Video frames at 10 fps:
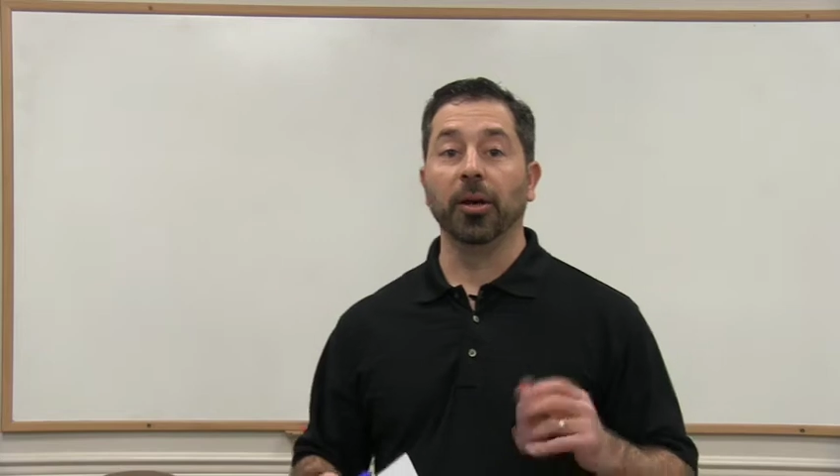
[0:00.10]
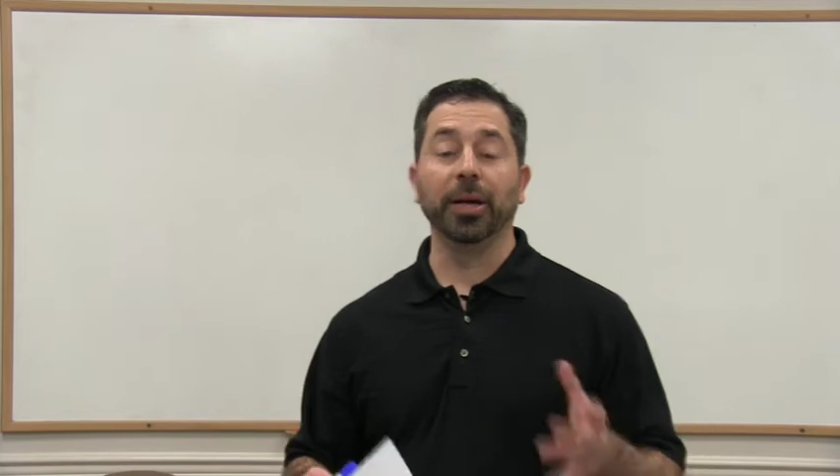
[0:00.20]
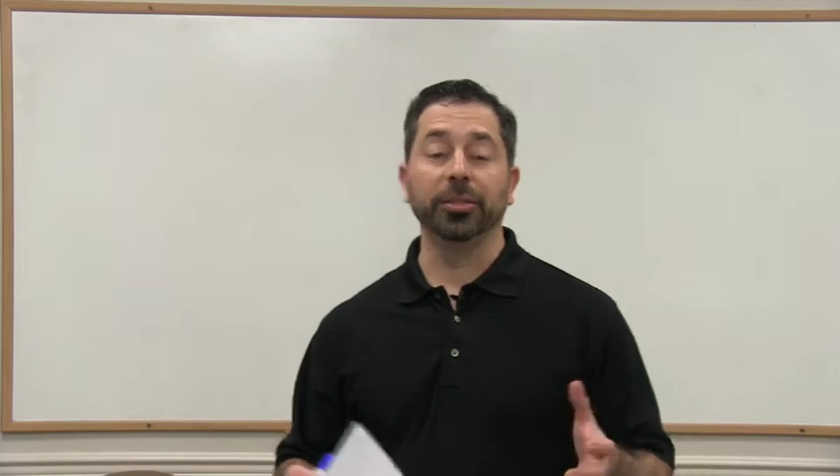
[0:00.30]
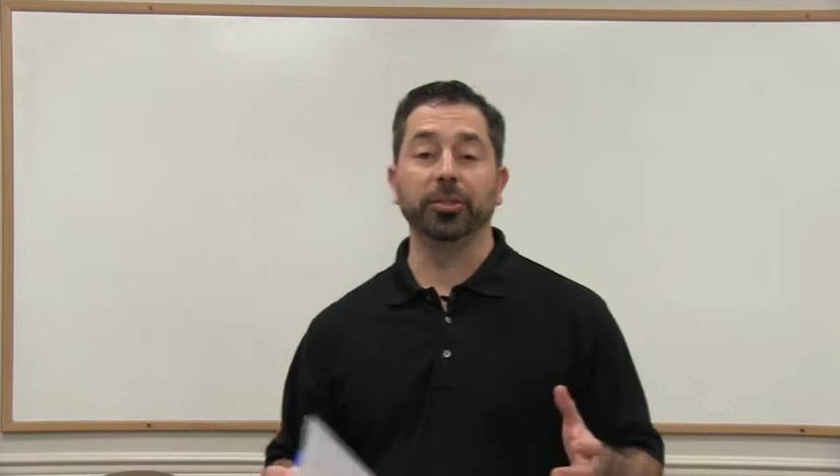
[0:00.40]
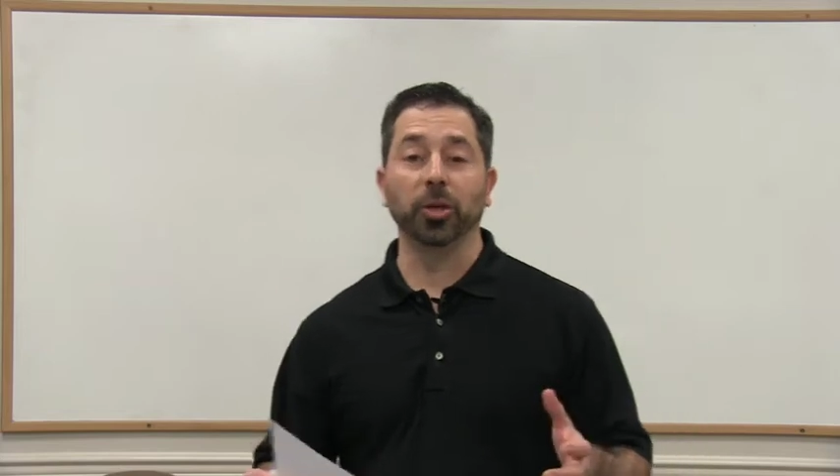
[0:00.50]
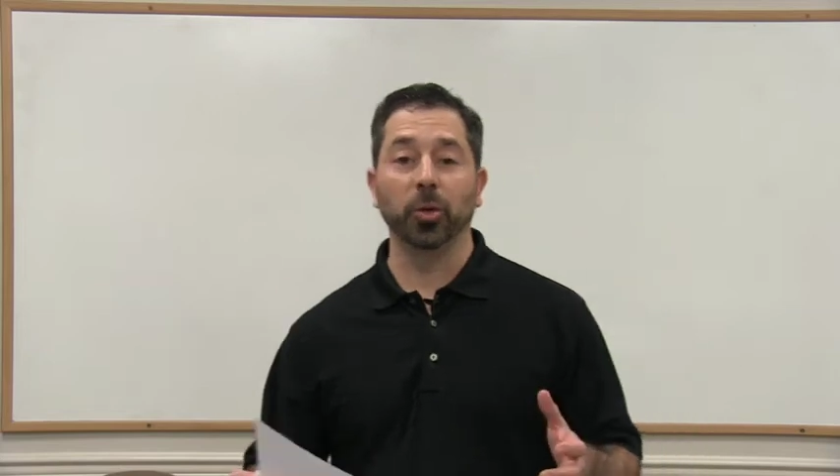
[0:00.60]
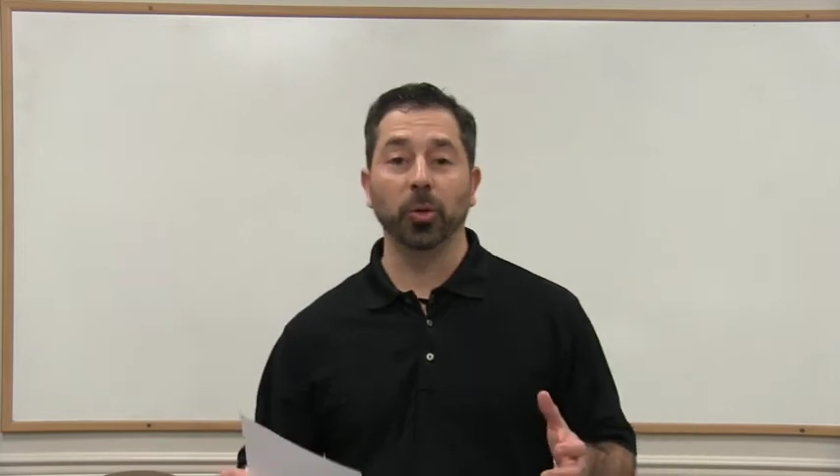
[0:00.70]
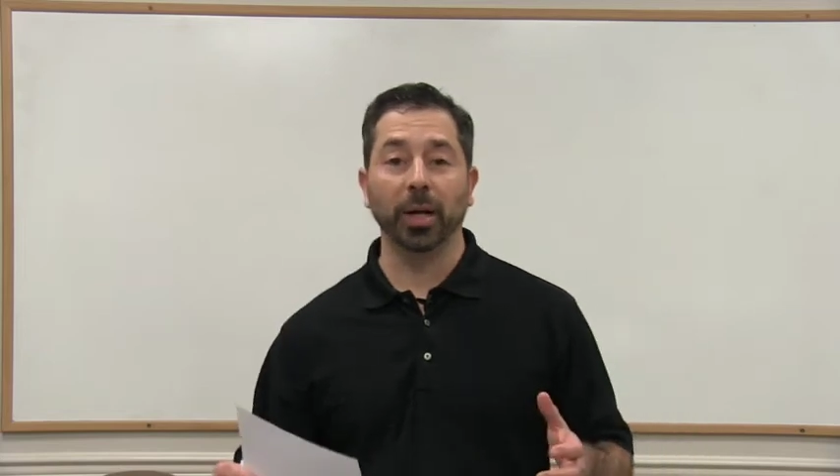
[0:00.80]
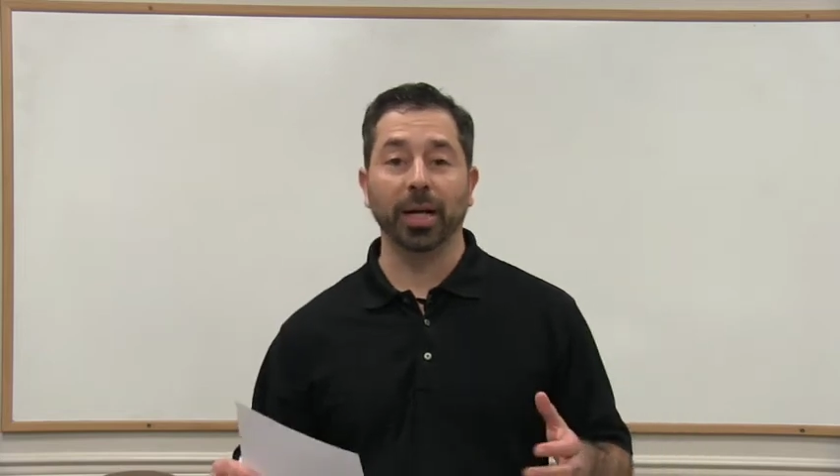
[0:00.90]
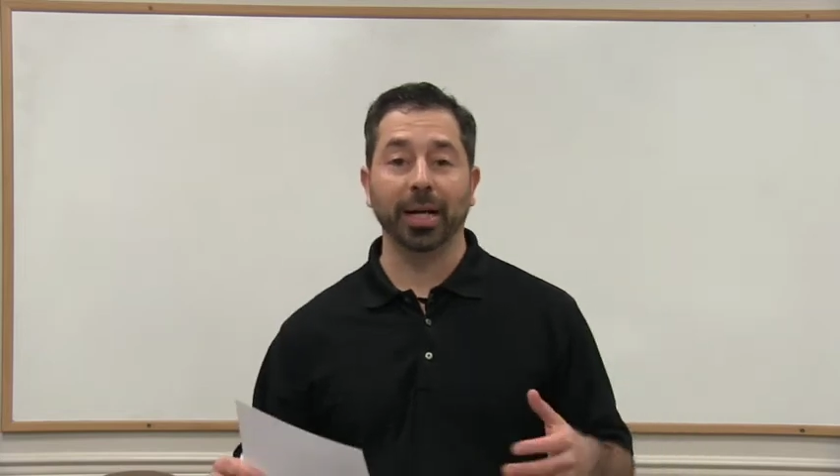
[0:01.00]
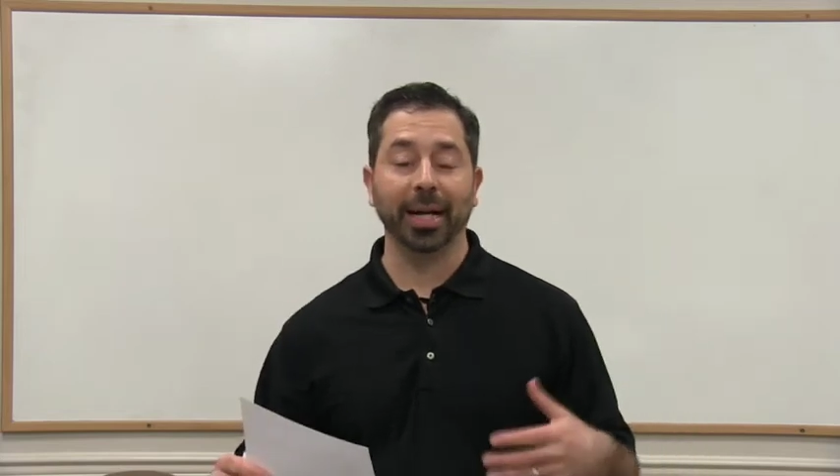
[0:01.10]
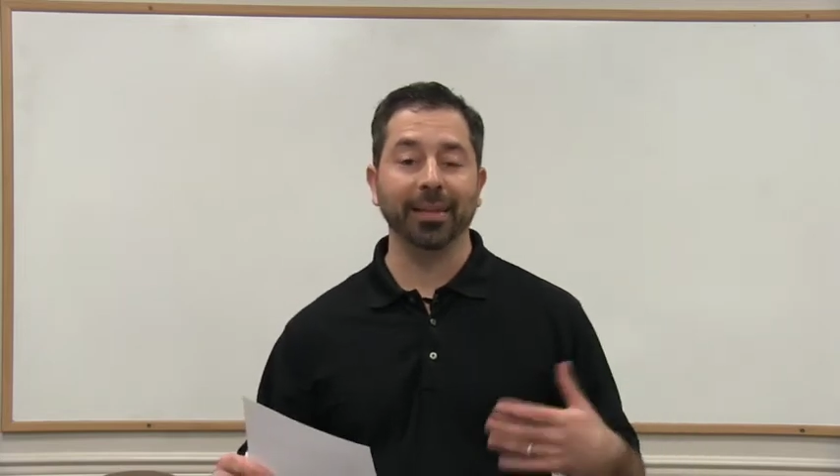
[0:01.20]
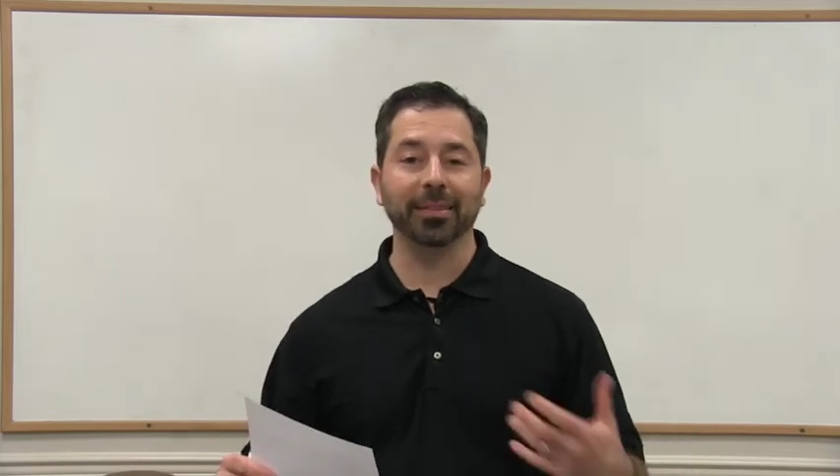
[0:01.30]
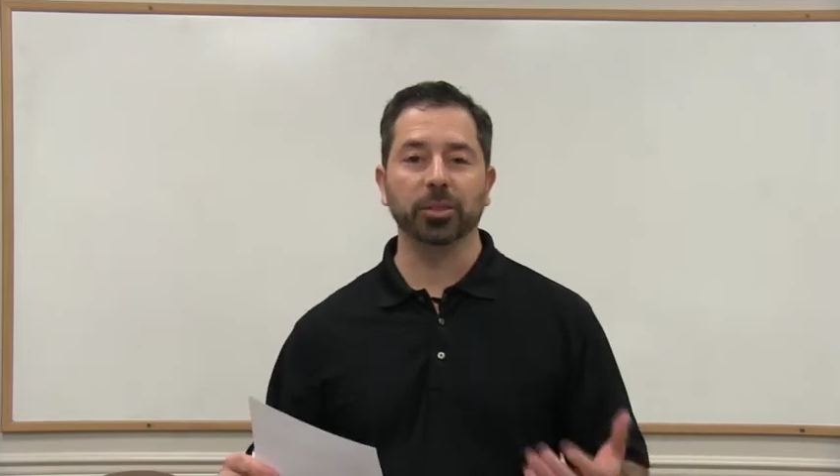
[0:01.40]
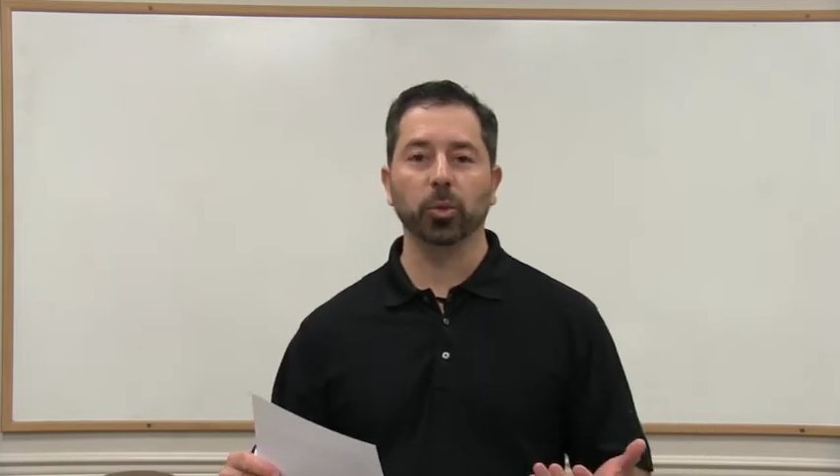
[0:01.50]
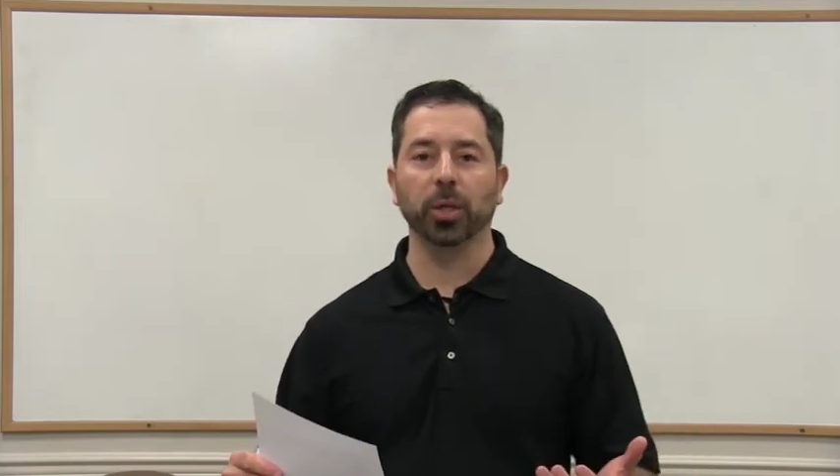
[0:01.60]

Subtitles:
All right, so I got this